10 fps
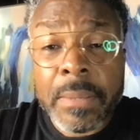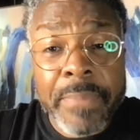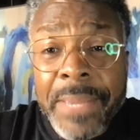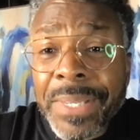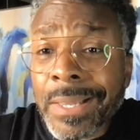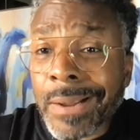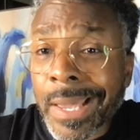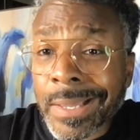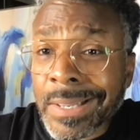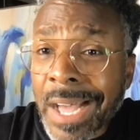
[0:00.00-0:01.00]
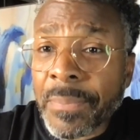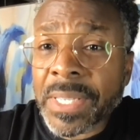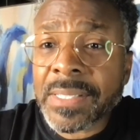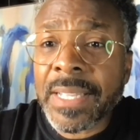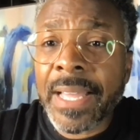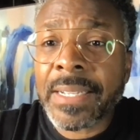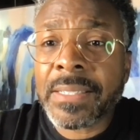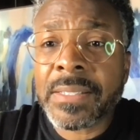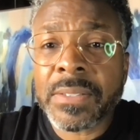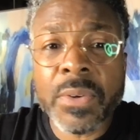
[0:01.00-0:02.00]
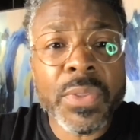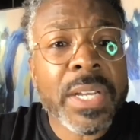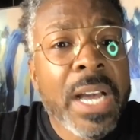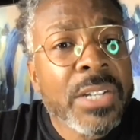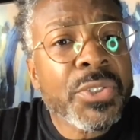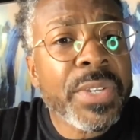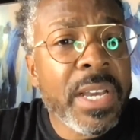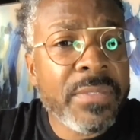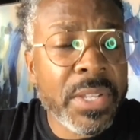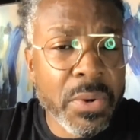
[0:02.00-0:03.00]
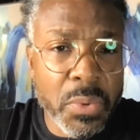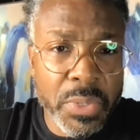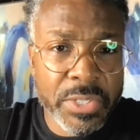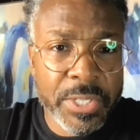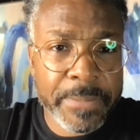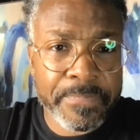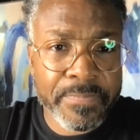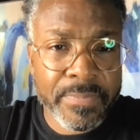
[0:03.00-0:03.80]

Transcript: maybe their economic status or the country of their origin.